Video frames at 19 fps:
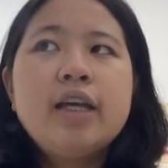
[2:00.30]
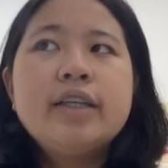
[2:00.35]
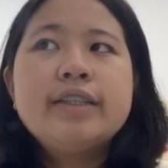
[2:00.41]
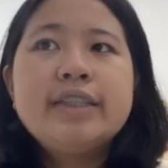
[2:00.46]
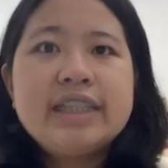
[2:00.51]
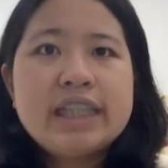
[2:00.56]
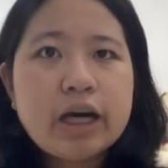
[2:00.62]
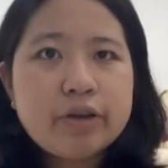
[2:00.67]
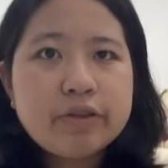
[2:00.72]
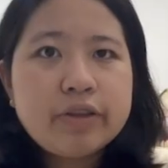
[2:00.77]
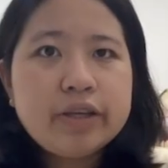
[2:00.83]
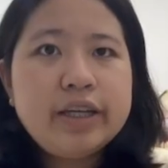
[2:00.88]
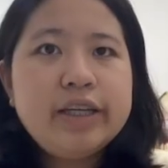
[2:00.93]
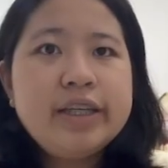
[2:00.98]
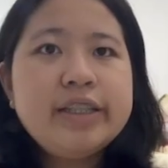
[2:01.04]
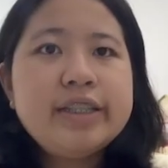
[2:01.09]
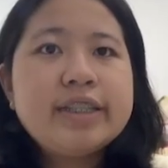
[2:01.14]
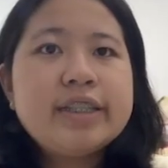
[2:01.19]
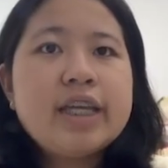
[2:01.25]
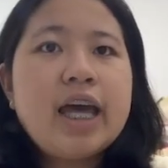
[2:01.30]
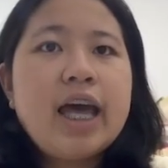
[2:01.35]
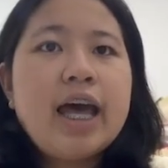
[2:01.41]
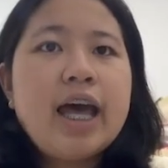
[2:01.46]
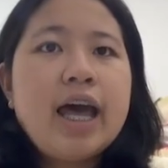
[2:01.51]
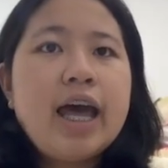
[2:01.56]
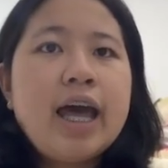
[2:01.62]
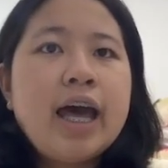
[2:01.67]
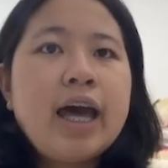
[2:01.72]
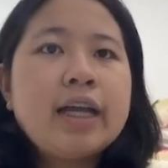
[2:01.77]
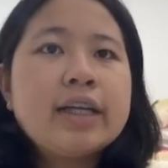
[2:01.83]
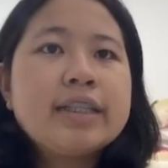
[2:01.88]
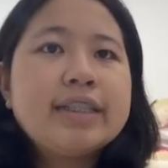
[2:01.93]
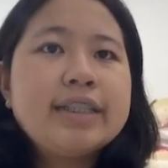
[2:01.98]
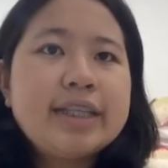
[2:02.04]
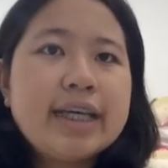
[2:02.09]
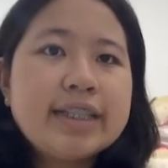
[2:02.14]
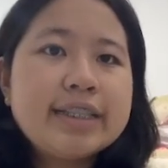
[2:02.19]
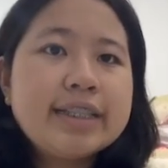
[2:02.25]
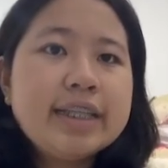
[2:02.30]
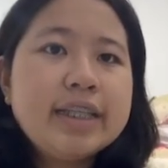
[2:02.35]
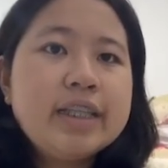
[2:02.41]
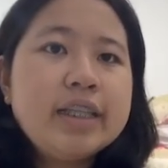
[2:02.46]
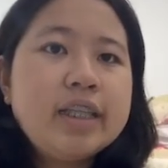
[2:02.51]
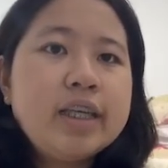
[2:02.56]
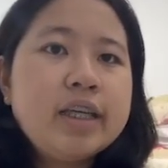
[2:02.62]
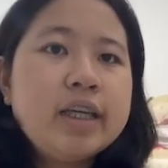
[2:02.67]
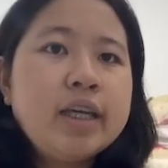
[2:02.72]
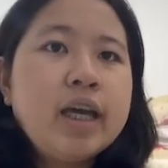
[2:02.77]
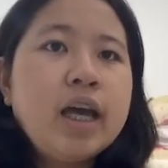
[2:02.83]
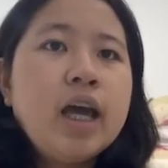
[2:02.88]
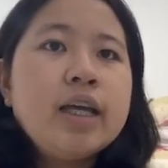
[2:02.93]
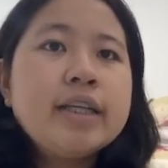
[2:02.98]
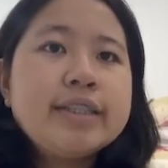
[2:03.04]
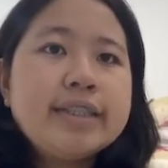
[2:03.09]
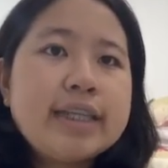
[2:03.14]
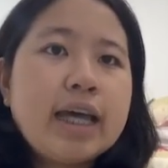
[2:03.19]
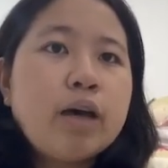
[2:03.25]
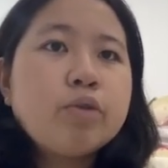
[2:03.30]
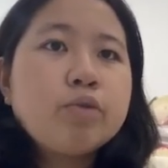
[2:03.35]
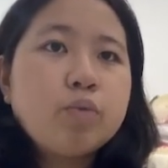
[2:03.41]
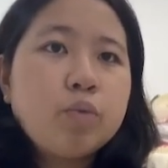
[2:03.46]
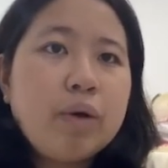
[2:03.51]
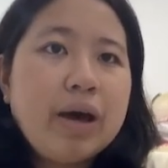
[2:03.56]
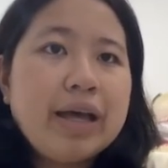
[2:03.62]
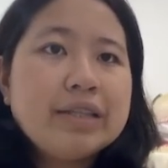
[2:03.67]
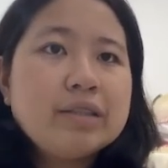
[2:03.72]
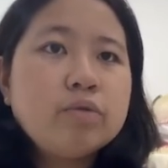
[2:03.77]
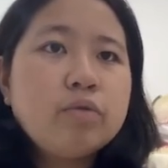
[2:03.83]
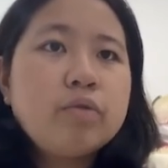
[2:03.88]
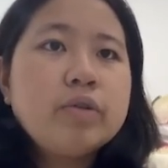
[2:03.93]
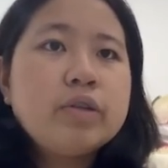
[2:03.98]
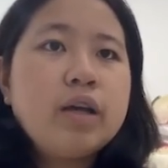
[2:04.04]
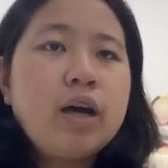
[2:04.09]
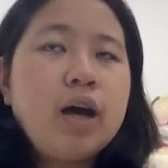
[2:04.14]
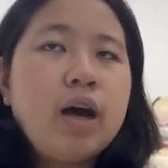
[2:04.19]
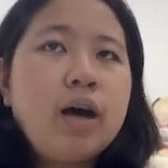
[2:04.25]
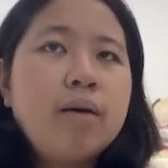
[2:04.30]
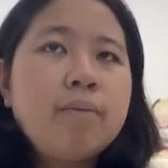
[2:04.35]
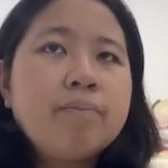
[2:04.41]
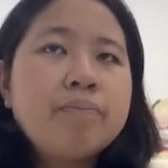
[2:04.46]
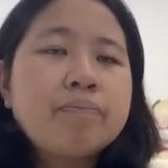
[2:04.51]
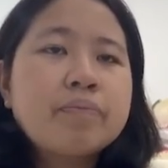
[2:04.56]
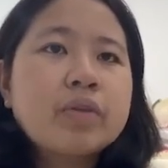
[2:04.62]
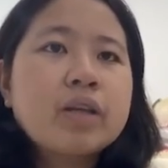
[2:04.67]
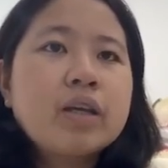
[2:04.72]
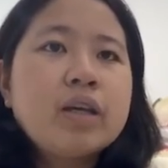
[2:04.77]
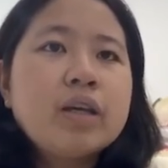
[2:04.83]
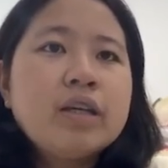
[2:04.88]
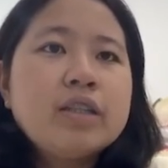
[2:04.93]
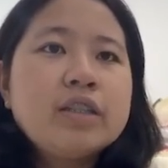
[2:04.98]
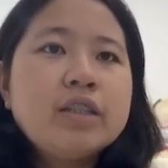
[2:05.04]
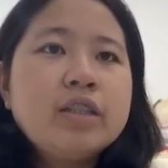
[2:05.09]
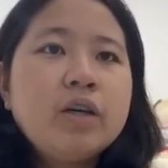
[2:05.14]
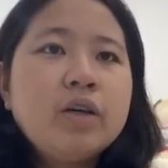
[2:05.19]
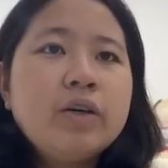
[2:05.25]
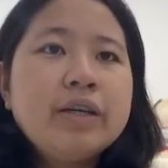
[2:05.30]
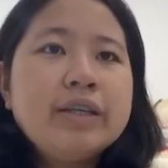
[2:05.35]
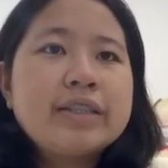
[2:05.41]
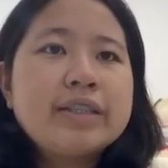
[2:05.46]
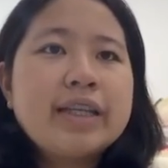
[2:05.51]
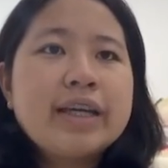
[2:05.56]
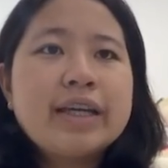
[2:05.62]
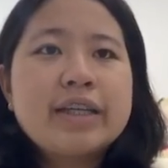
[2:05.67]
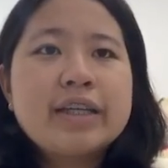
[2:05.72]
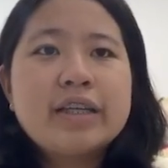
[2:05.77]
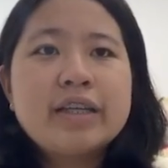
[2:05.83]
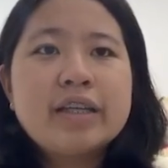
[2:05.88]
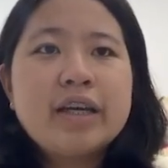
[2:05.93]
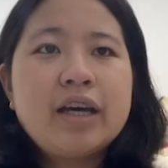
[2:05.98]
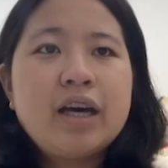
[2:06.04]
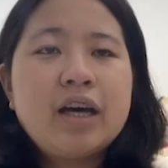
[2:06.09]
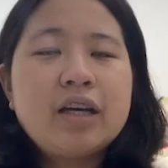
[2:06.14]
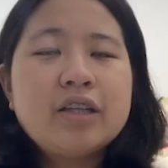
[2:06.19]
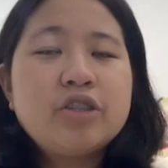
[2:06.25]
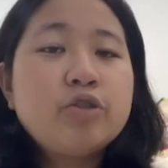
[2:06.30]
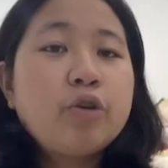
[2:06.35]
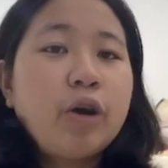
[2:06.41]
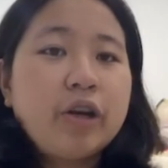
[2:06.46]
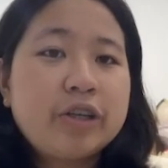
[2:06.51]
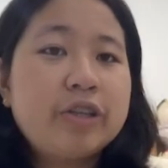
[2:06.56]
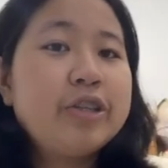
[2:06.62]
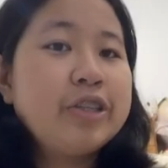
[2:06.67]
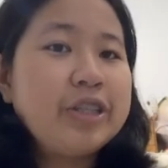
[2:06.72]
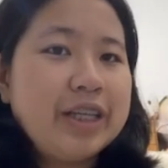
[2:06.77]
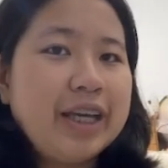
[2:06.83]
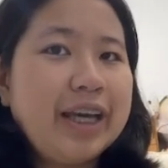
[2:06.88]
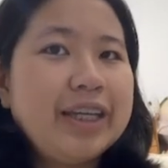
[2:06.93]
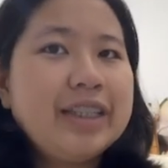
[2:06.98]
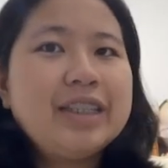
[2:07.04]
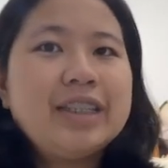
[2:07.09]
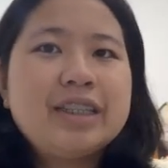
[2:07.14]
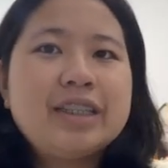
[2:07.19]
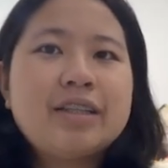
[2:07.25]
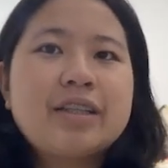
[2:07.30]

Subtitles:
southeast and sets in the southwest. So it's like shorter days.